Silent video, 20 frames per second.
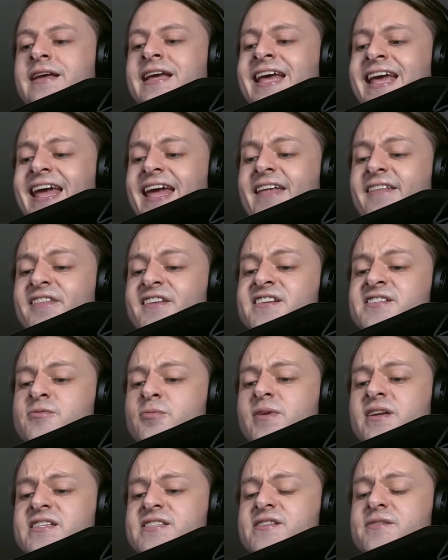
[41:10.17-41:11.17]
And this
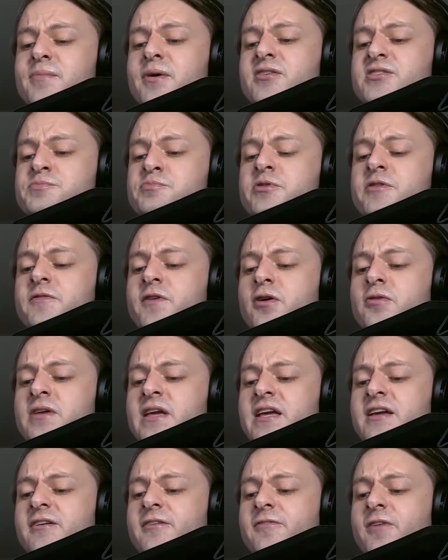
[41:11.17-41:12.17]
one is the most
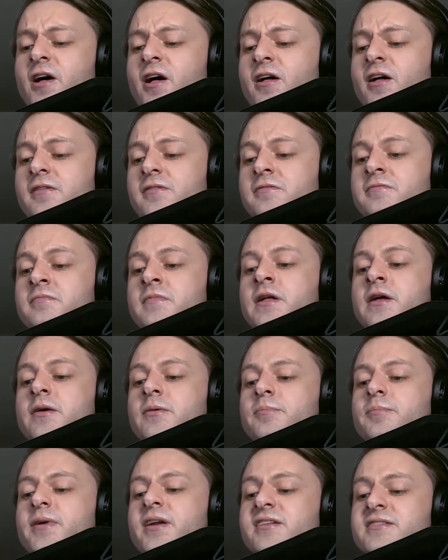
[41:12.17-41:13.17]
provoking of all.
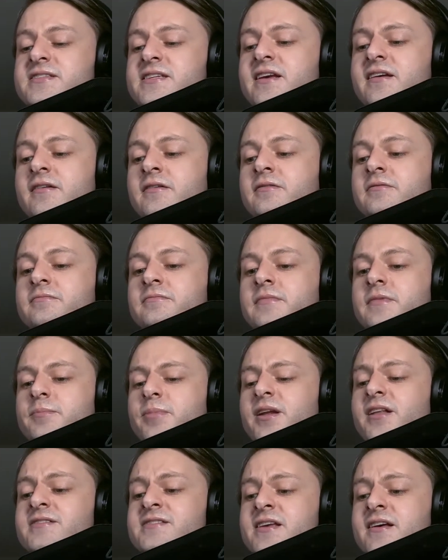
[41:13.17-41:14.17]
But
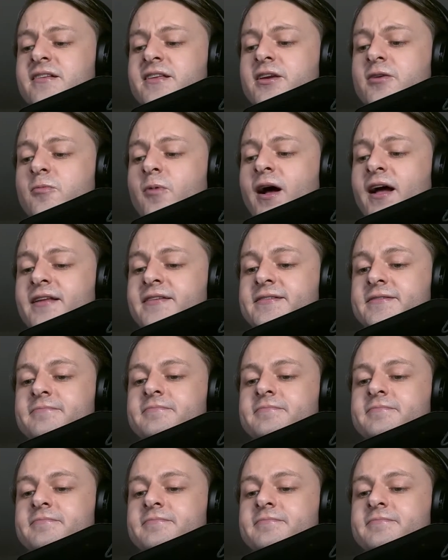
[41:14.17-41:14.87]
I'll tell you what.